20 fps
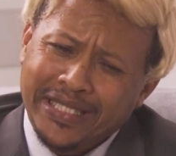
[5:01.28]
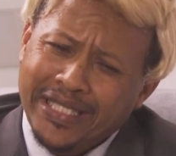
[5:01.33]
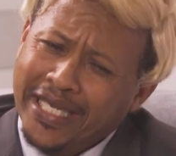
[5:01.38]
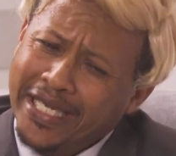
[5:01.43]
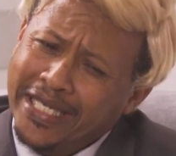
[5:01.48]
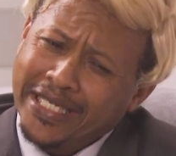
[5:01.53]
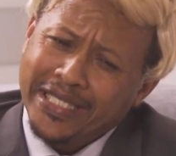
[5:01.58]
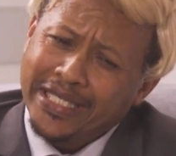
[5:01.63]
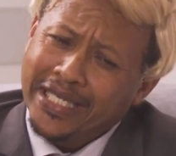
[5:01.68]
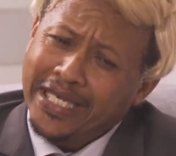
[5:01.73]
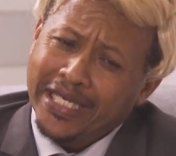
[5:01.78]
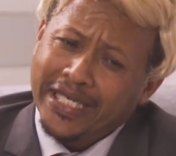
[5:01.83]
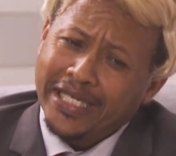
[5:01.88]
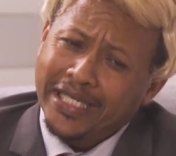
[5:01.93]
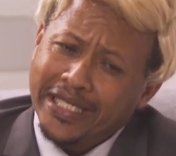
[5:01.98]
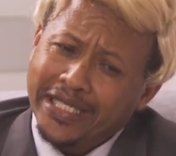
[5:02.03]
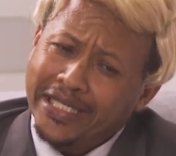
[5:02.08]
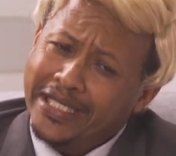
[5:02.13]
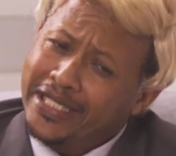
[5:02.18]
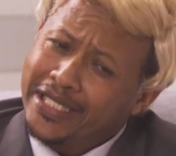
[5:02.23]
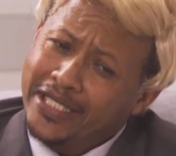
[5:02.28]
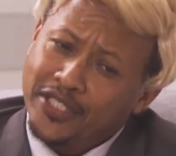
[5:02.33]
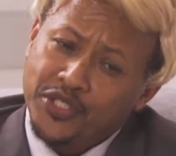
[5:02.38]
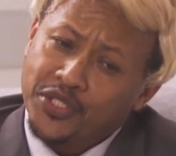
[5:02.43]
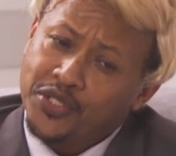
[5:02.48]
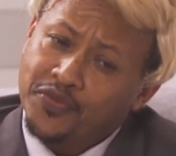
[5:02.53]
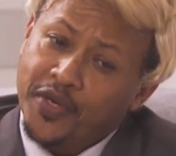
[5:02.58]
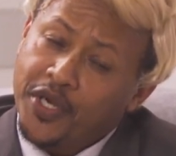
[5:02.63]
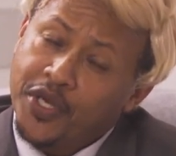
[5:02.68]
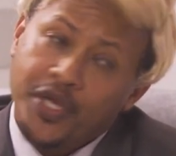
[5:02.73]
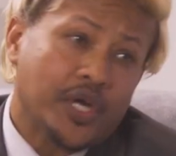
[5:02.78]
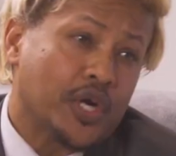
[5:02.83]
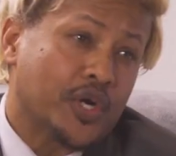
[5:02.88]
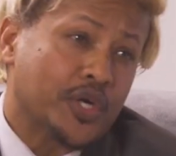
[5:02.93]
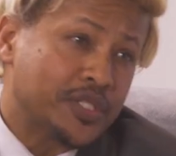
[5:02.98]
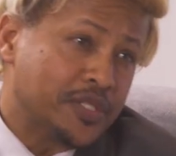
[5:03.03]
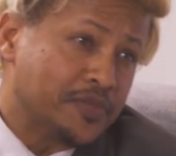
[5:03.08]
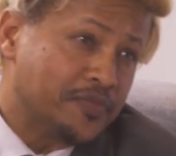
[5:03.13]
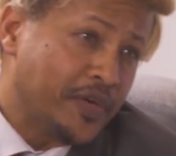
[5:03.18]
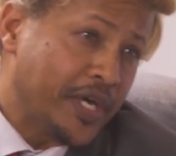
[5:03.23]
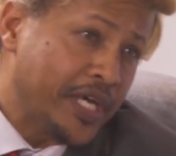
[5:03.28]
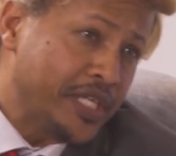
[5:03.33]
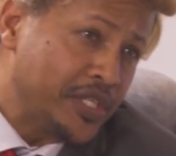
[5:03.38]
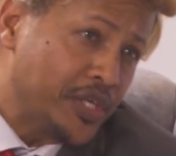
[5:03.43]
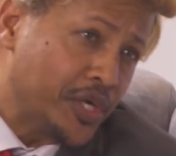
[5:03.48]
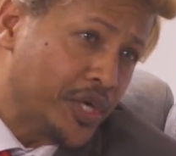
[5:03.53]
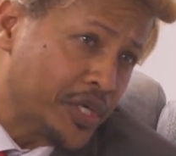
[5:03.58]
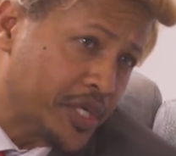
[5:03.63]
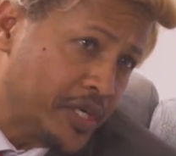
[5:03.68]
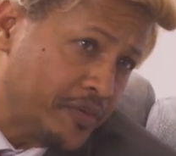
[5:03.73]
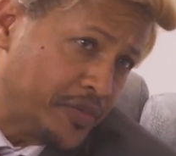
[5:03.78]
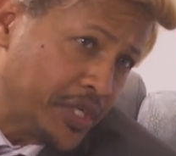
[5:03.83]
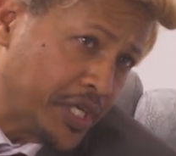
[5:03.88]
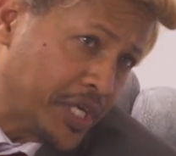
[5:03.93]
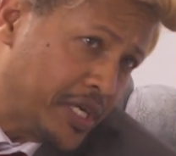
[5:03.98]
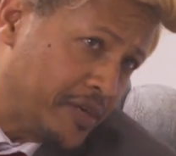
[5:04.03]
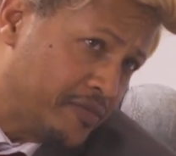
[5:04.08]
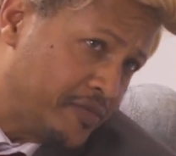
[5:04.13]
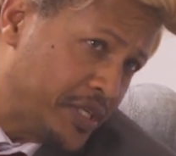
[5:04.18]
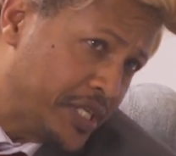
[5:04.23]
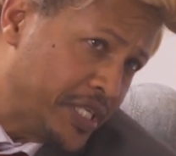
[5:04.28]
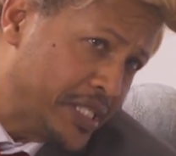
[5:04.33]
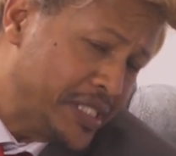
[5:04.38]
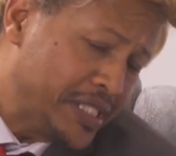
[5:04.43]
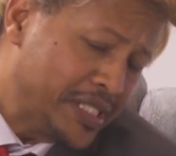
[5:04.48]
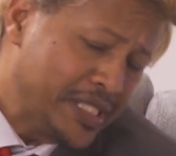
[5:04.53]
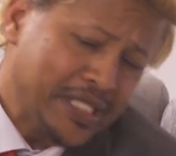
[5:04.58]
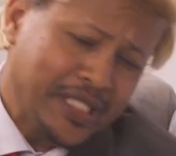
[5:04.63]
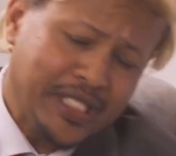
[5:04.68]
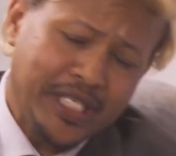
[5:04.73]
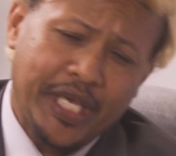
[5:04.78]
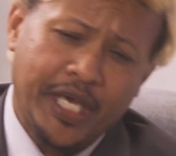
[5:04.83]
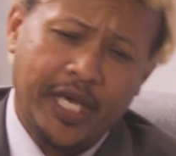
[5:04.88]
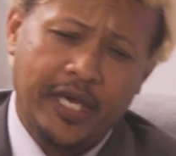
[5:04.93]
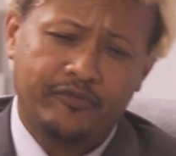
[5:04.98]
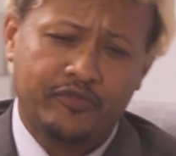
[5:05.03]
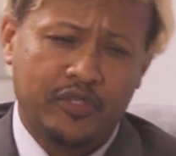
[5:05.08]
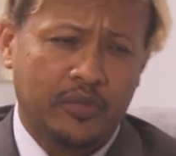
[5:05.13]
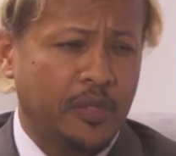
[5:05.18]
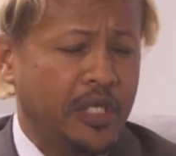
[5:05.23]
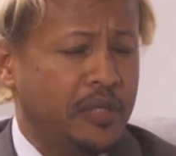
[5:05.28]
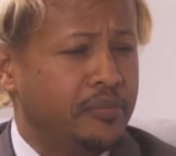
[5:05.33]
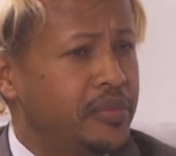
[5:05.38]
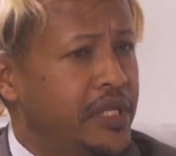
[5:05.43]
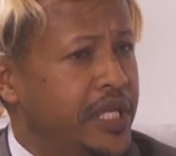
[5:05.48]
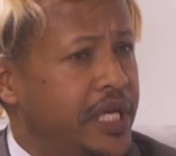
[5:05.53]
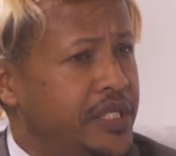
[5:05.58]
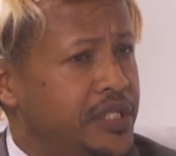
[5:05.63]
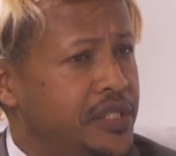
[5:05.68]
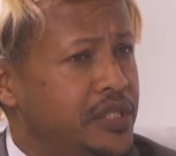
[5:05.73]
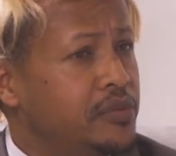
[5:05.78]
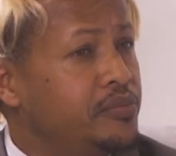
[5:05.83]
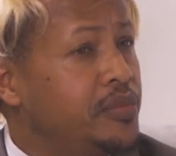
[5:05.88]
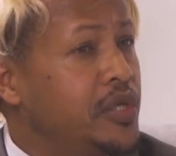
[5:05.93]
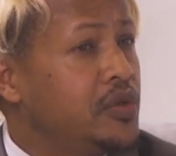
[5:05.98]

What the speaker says: And it's very hard to find the Ark of the Covenant. You have to be blessed